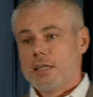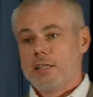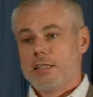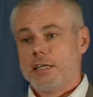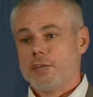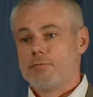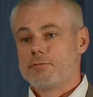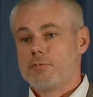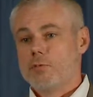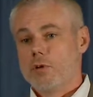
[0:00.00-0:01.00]
the need
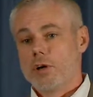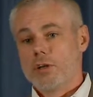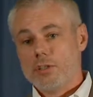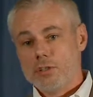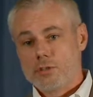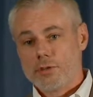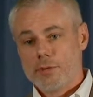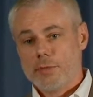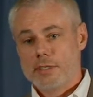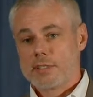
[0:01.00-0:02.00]
for new
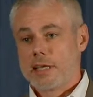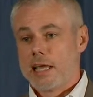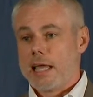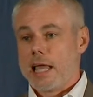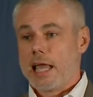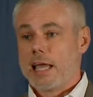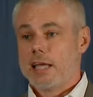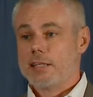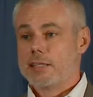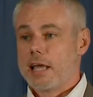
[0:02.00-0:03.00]
treatments
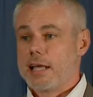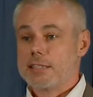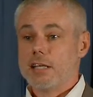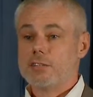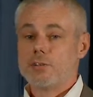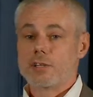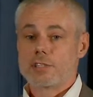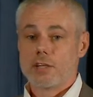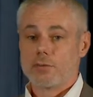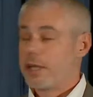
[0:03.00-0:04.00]
and has led to
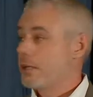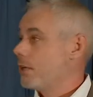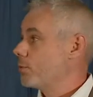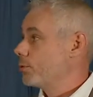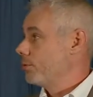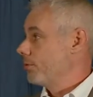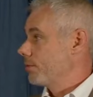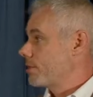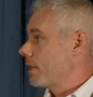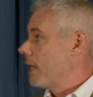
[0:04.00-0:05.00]
accelerated
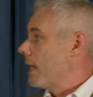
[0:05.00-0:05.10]
approvals.